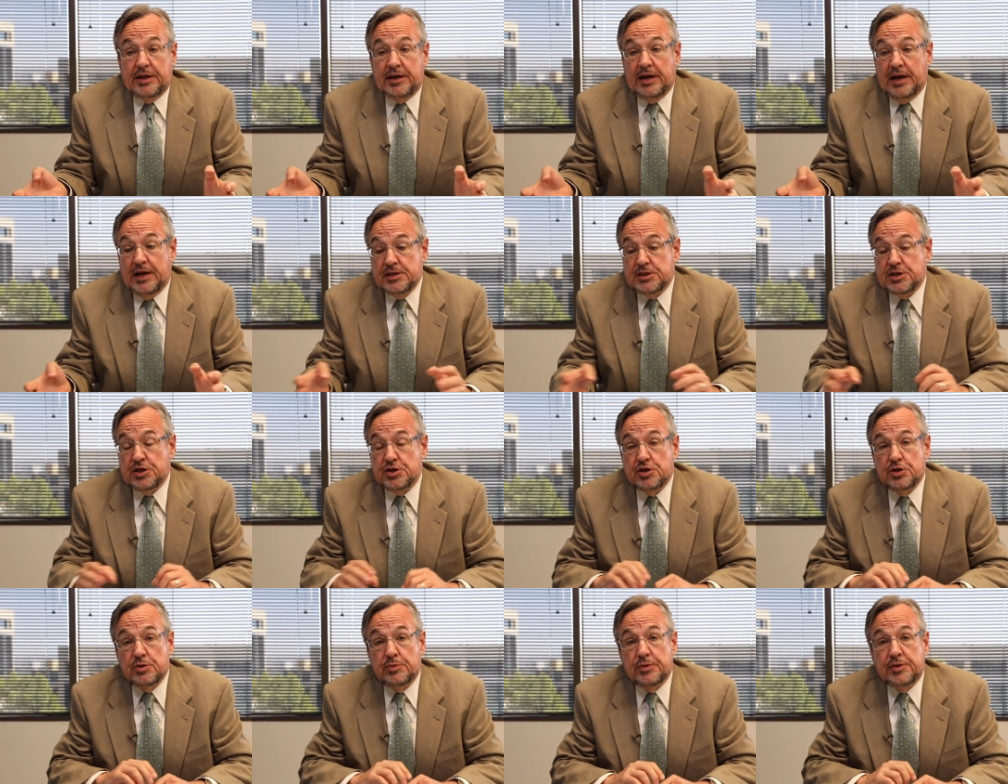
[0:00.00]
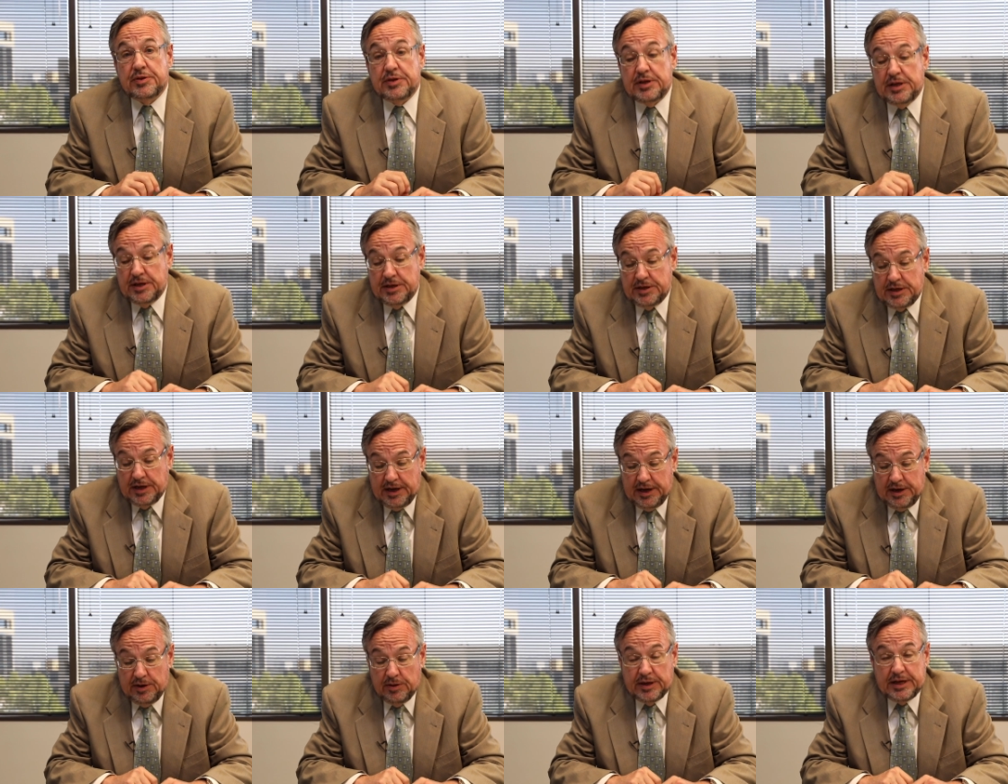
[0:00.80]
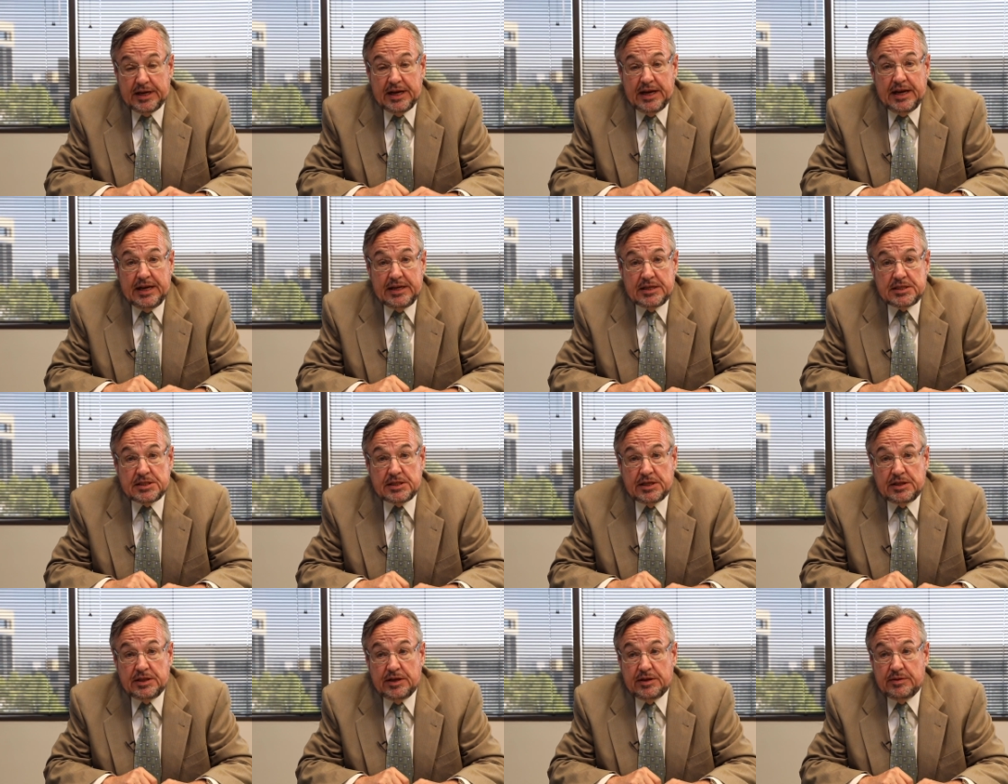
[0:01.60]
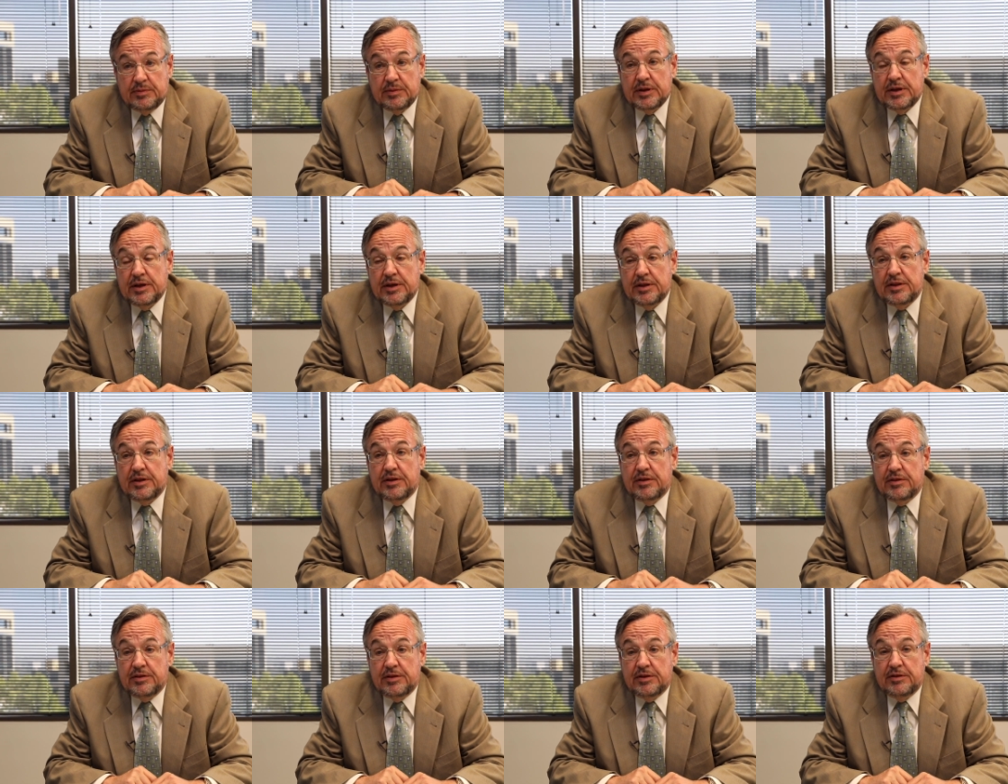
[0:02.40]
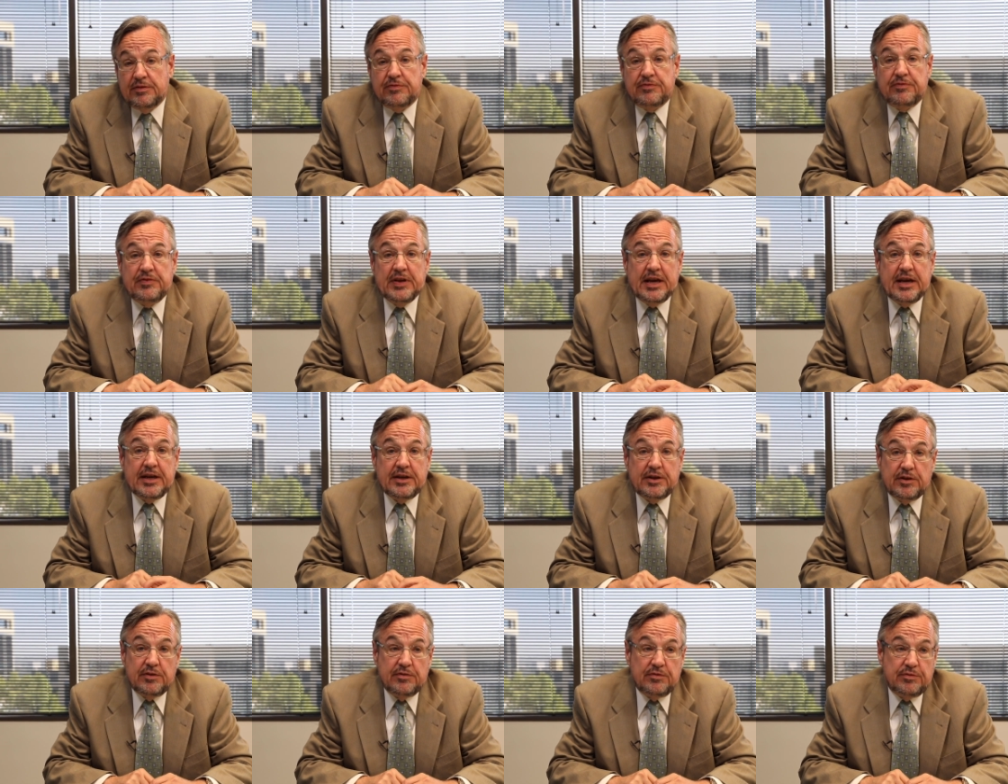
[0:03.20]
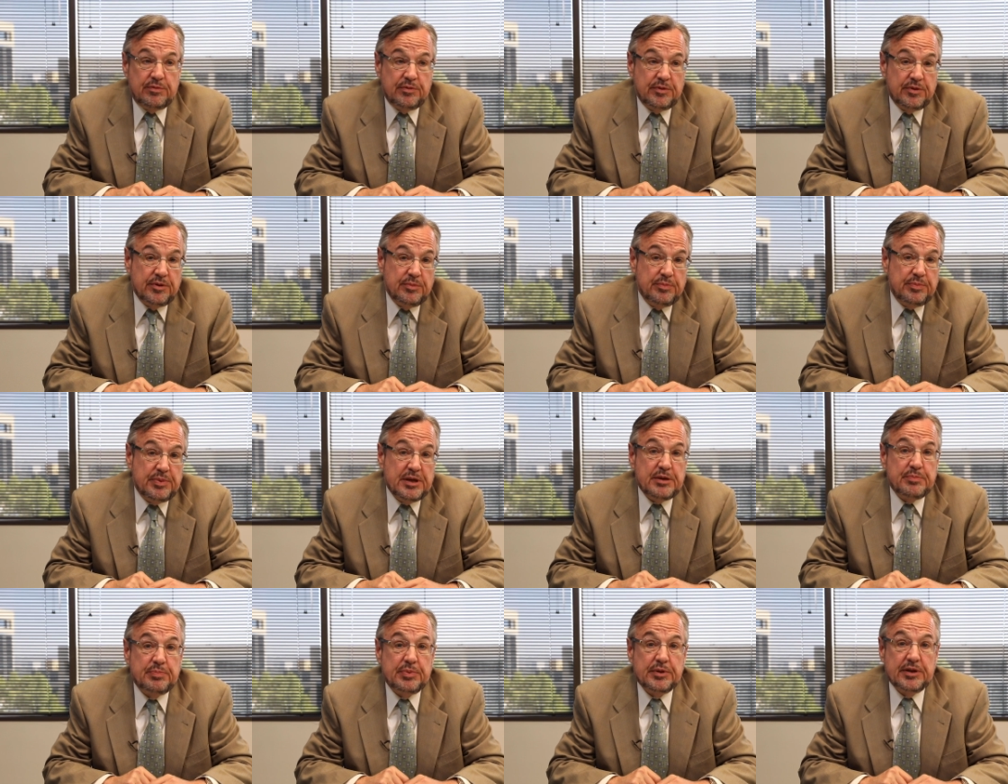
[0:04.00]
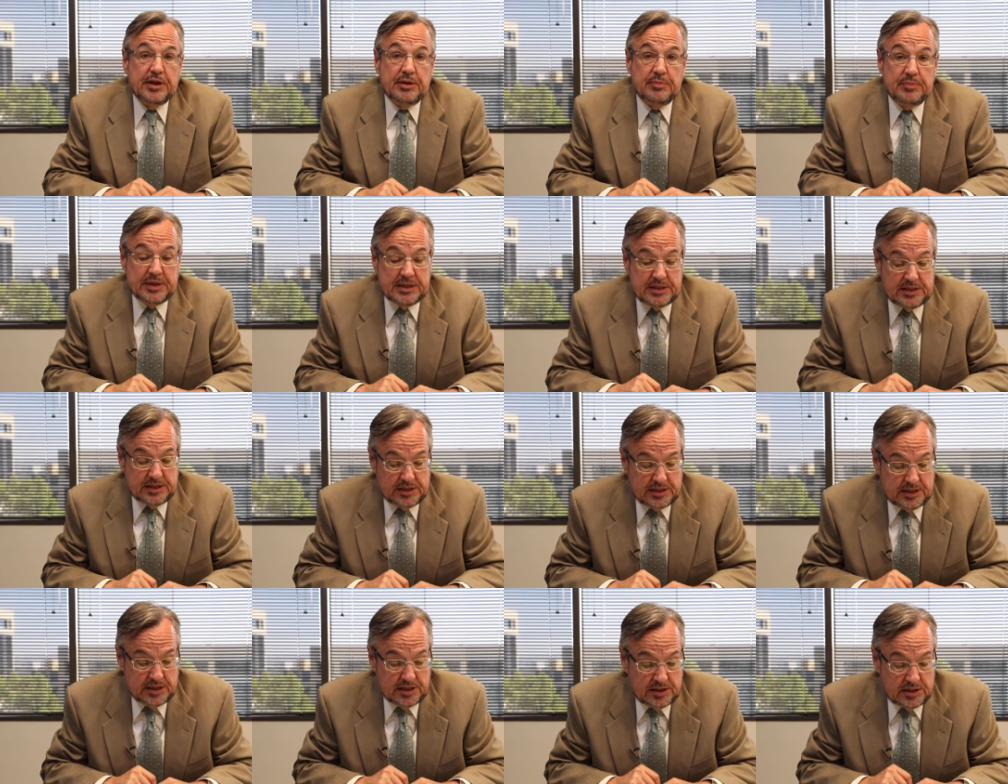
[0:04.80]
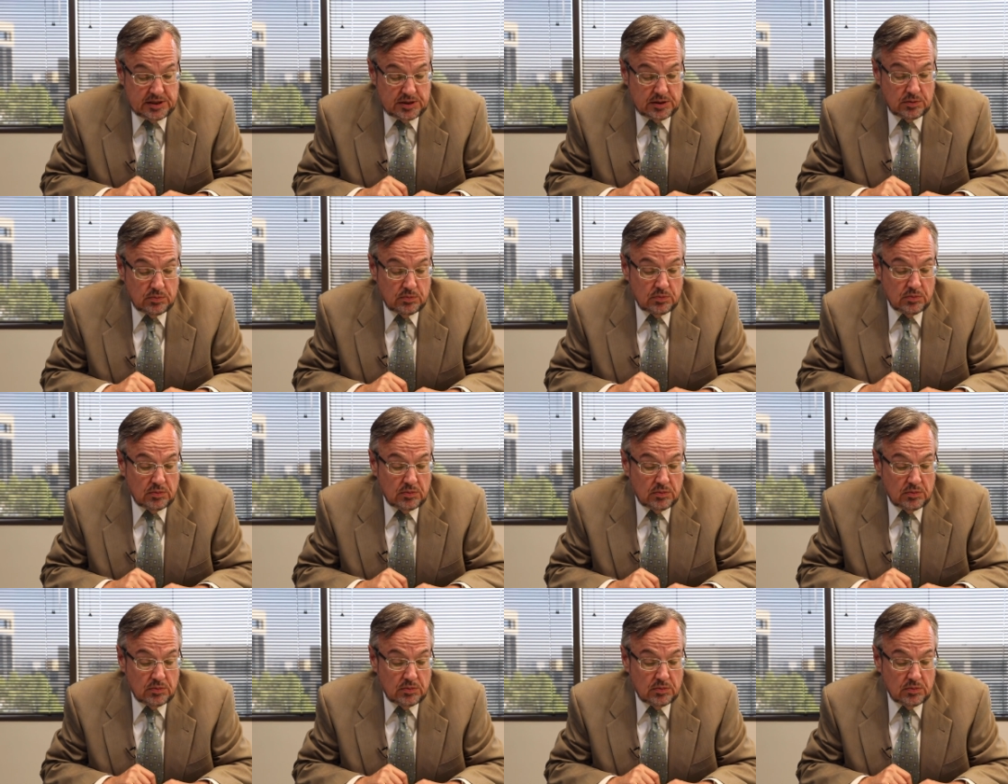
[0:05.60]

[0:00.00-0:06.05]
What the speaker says: that has to do with the entire case and the fate of people and businesses.